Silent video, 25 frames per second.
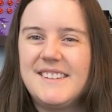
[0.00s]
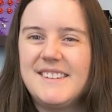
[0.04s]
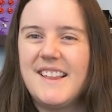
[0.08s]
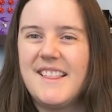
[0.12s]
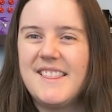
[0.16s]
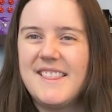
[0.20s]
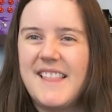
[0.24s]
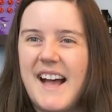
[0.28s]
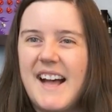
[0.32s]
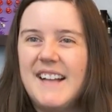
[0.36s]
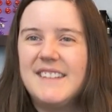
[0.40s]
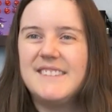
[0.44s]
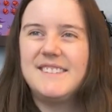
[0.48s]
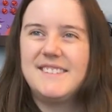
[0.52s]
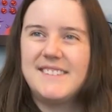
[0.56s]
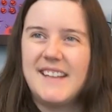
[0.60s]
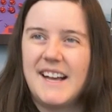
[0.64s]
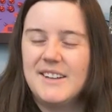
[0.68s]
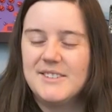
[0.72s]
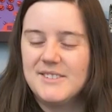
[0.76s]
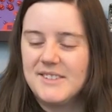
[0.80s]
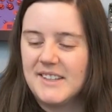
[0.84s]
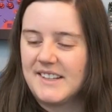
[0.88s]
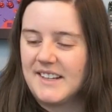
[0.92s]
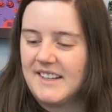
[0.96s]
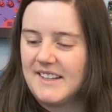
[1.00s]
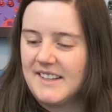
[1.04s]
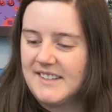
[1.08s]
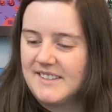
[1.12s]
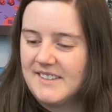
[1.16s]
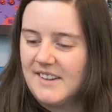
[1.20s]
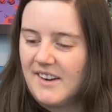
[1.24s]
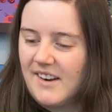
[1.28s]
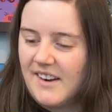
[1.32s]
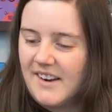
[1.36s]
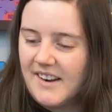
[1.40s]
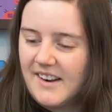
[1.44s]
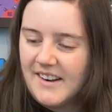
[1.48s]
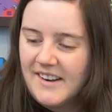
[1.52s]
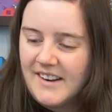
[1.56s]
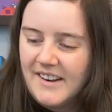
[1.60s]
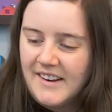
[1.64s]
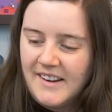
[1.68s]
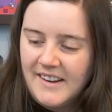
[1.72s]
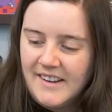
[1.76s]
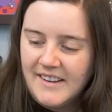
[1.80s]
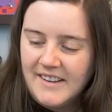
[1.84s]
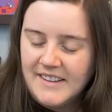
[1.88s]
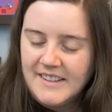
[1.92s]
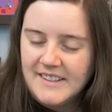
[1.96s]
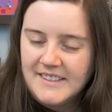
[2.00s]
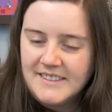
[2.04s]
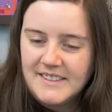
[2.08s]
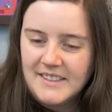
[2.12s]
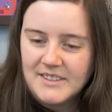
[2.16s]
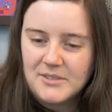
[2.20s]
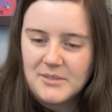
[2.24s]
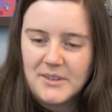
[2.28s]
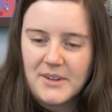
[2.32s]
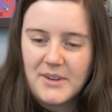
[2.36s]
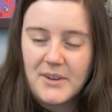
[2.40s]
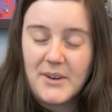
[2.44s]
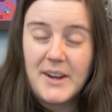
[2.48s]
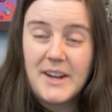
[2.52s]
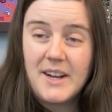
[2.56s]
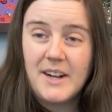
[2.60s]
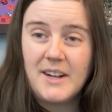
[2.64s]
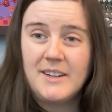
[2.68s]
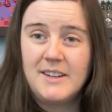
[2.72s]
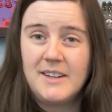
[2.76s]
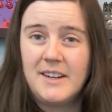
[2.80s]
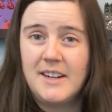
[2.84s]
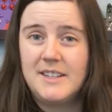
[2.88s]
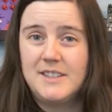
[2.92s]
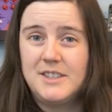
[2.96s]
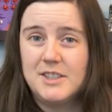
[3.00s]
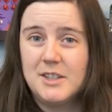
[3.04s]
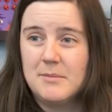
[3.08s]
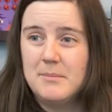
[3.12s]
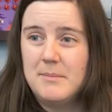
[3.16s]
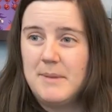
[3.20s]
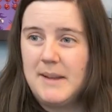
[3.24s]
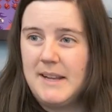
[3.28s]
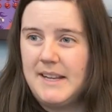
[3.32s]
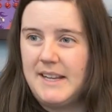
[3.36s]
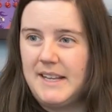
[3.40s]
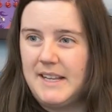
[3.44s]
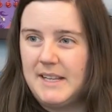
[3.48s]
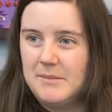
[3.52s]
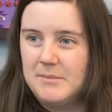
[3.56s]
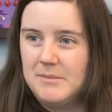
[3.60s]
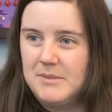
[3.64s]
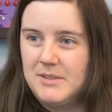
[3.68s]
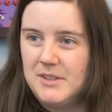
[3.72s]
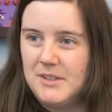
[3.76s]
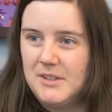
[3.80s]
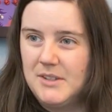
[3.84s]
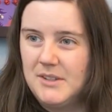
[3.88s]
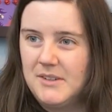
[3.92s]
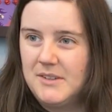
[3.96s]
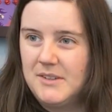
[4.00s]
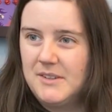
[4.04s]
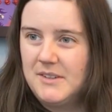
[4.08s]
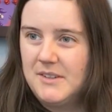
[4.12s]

That sounds like a guitar. Sounds great on a germanium too.